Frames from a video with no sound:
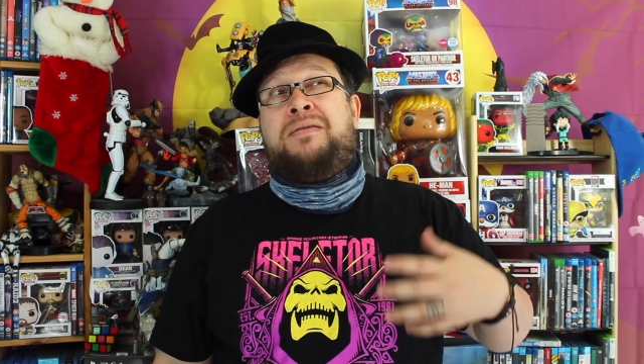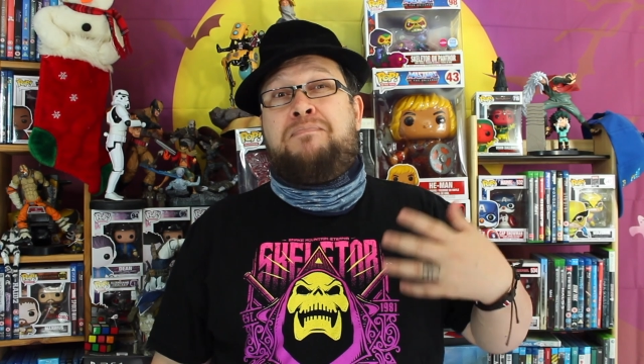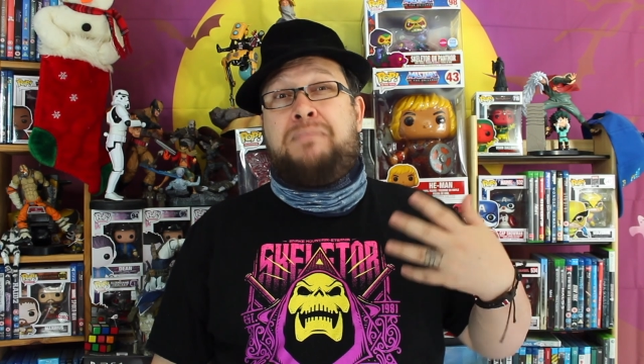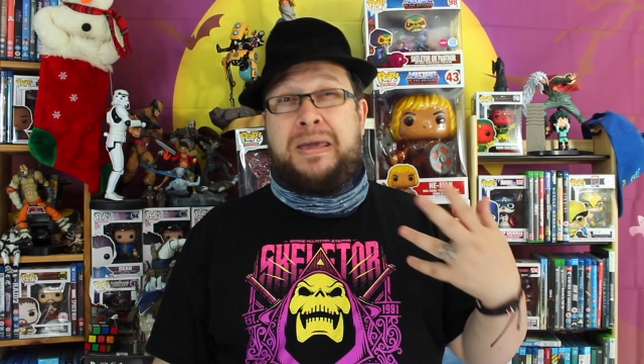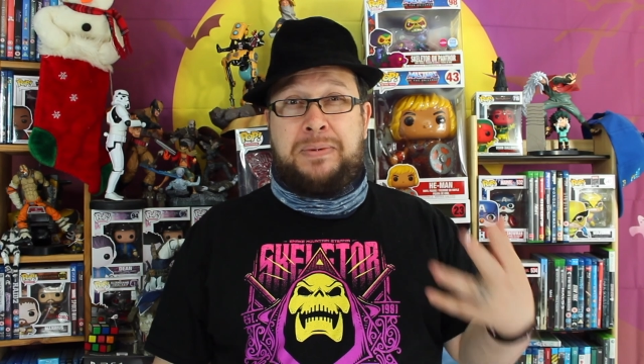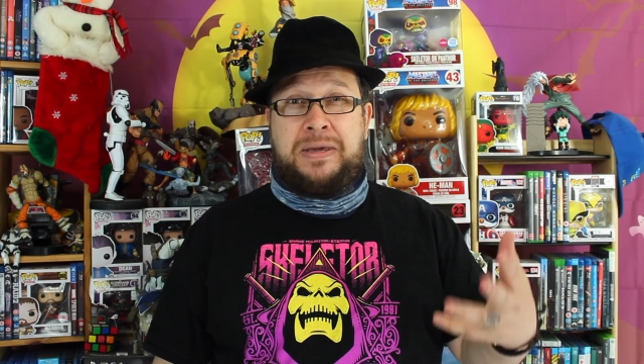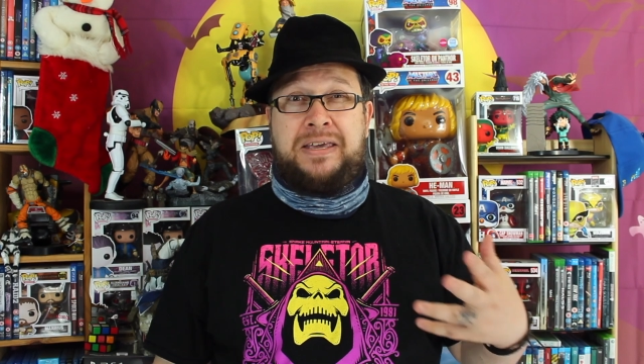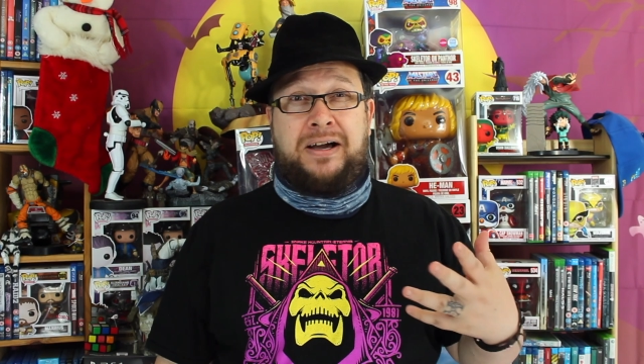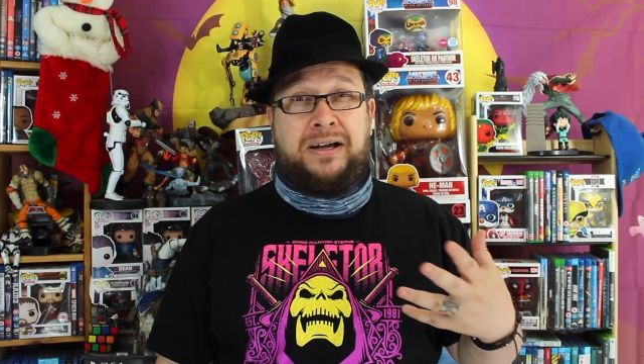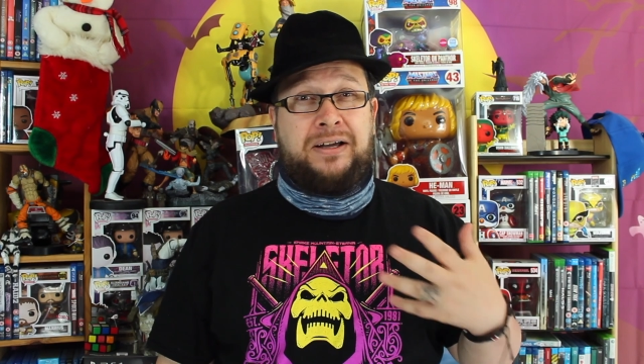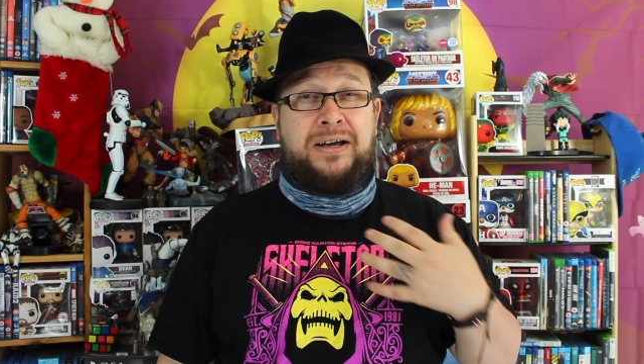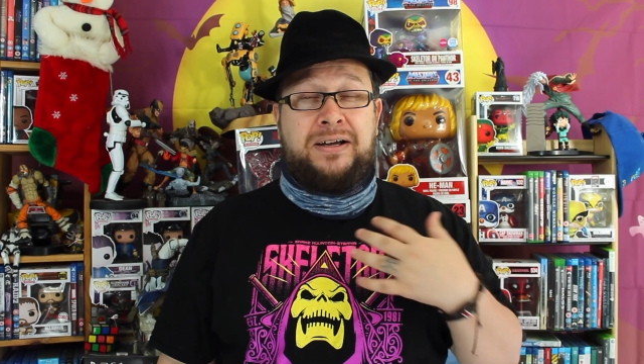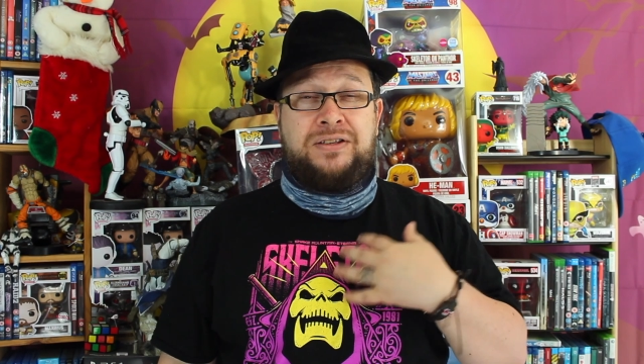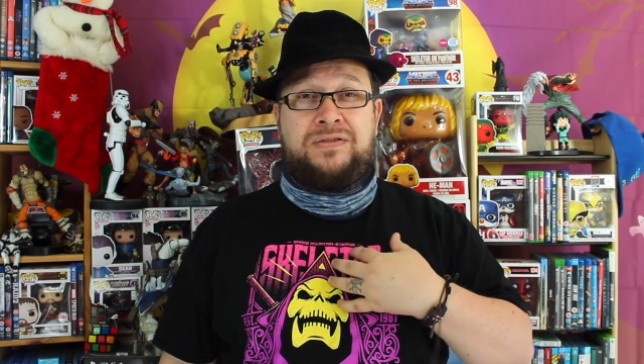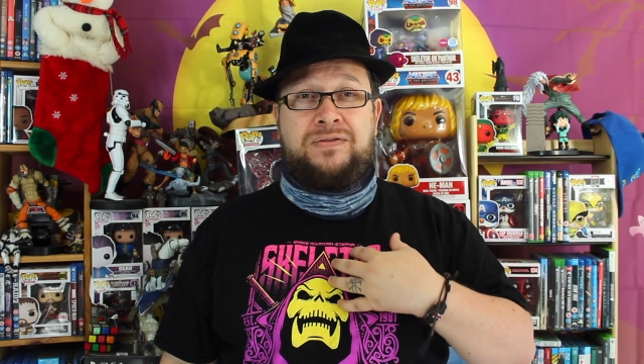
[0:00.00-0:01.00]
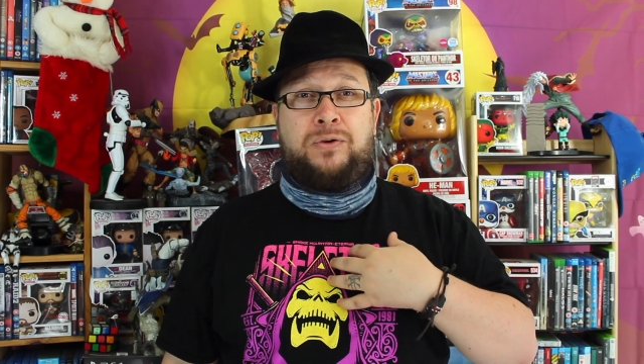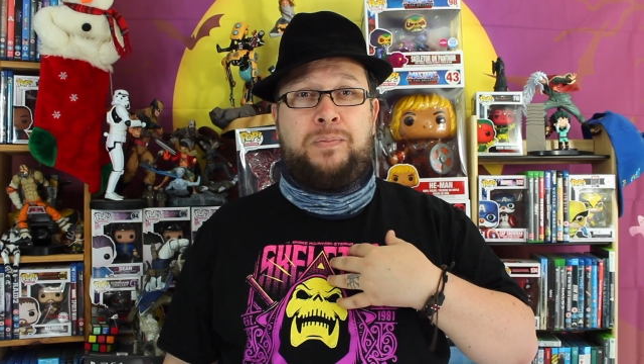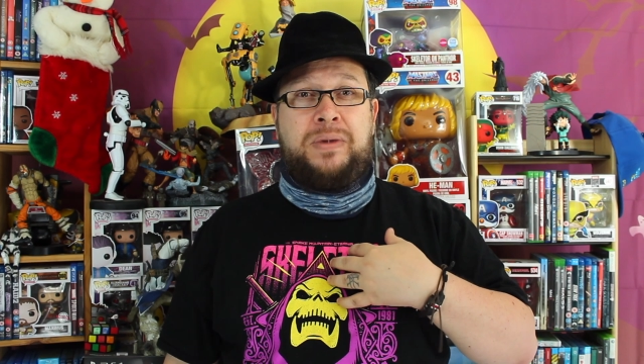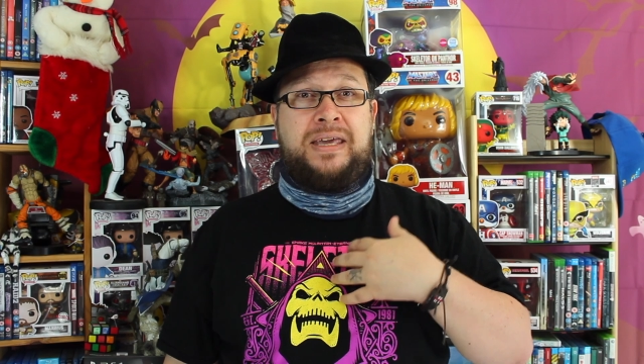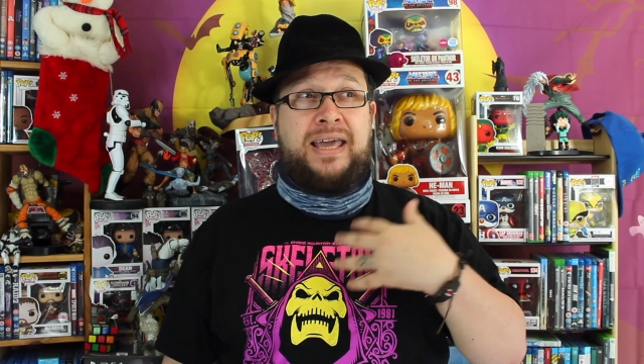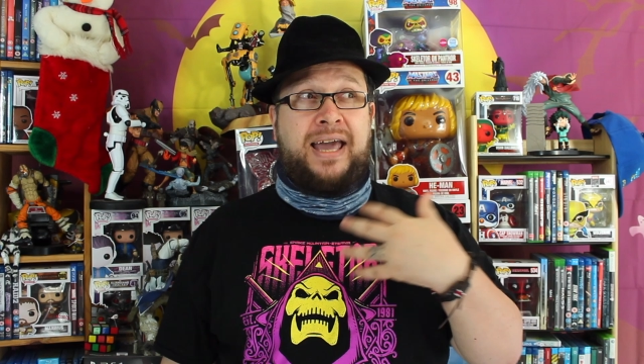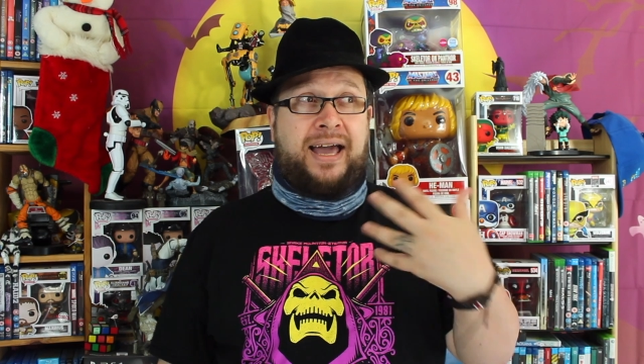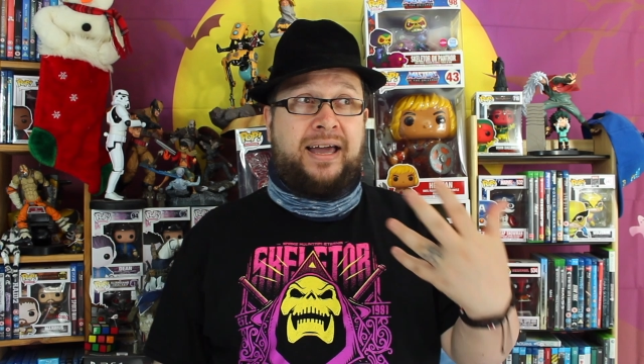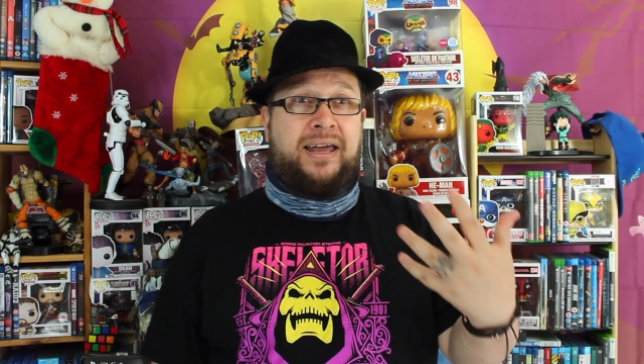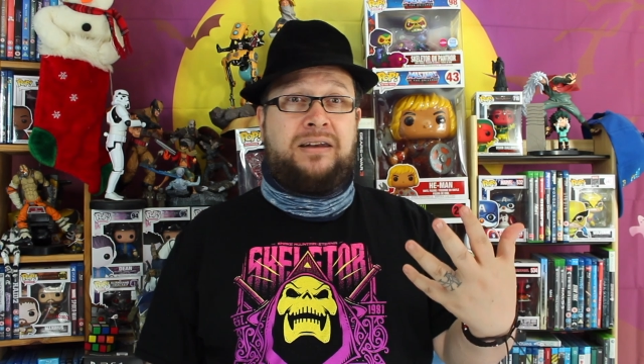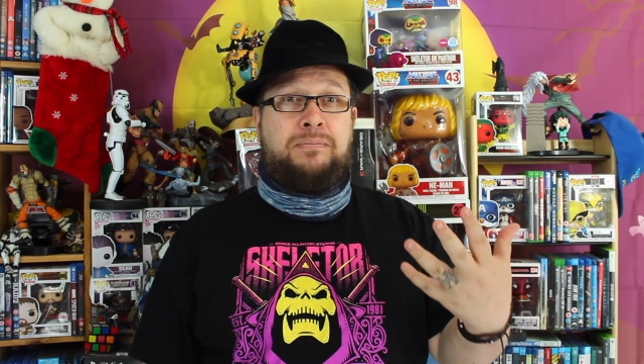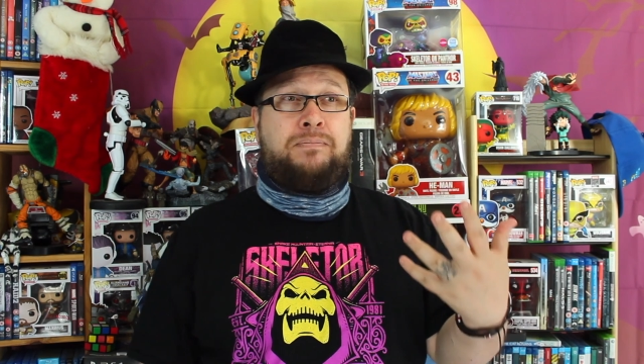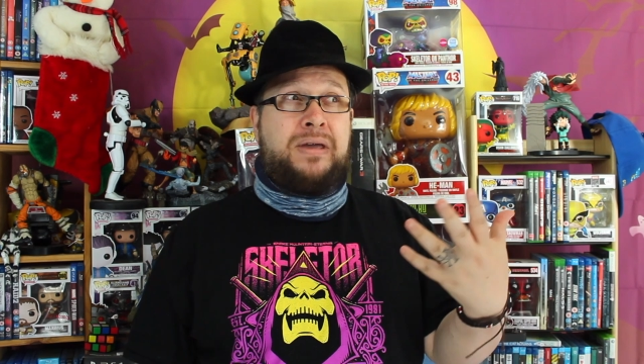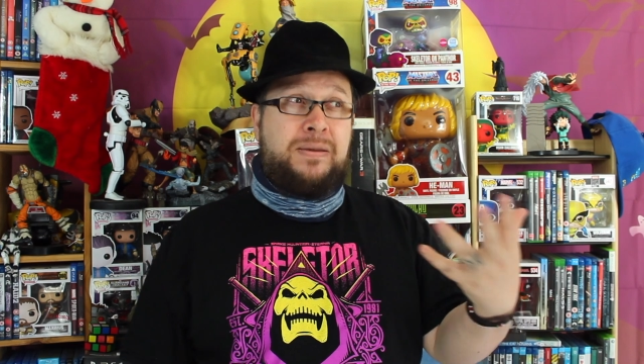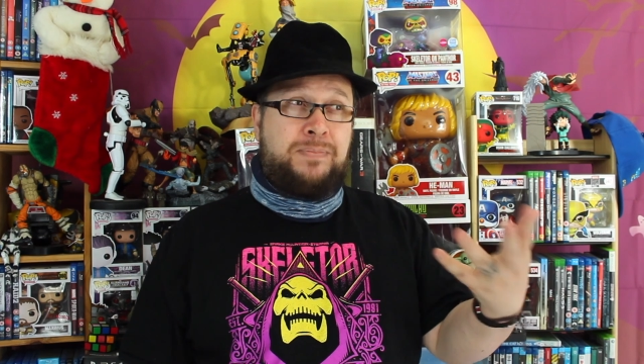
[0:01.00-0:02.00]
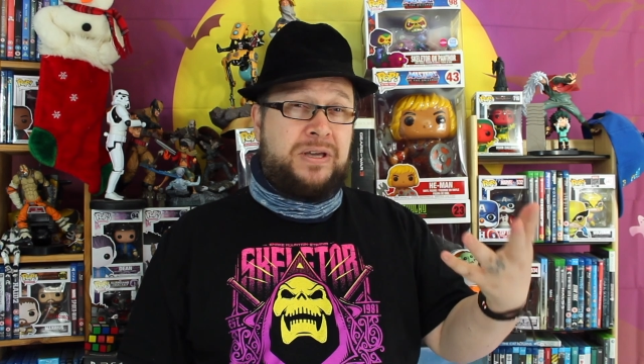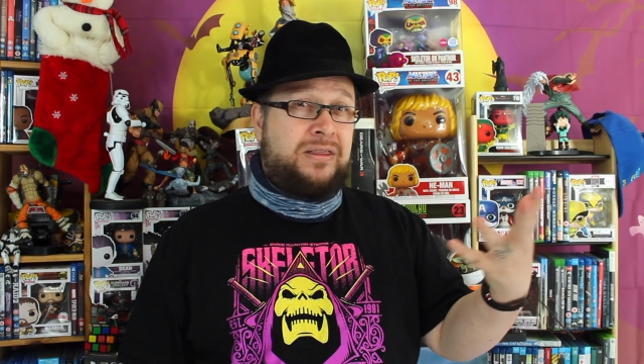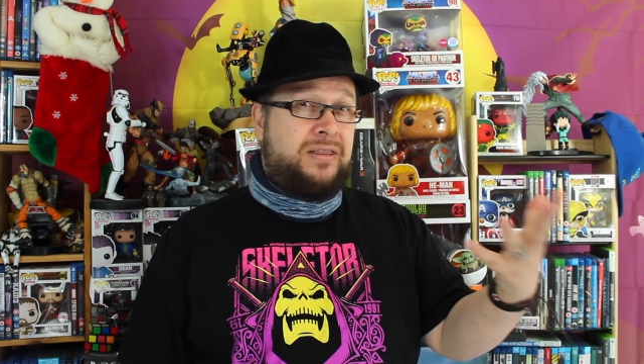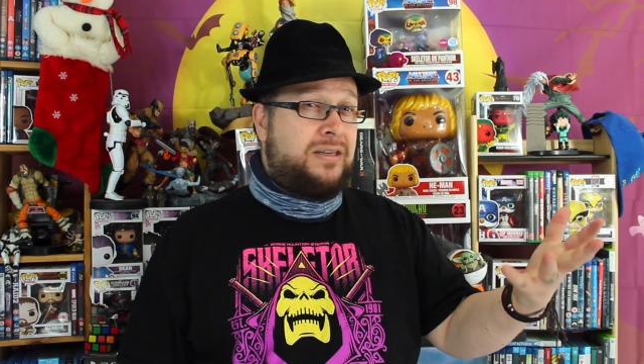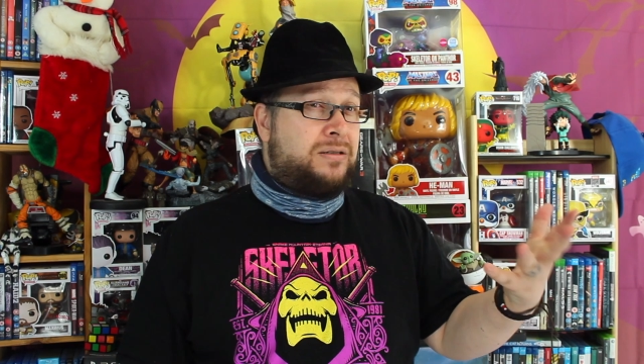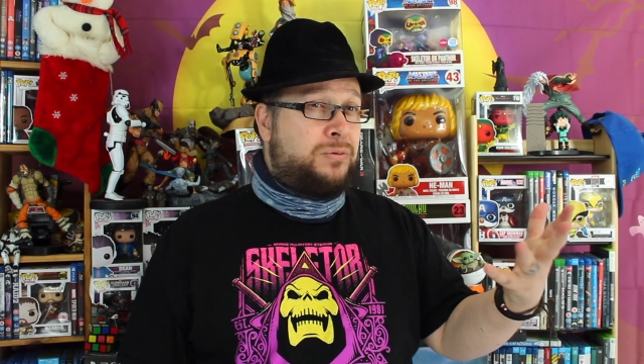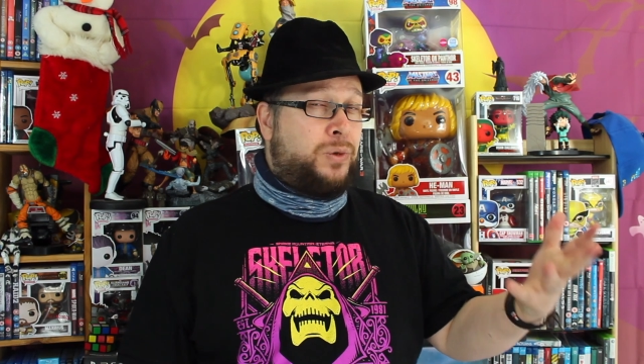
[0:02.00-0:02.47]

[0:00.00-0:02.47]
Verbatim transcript: Maybe Young Guns for me, and maybe this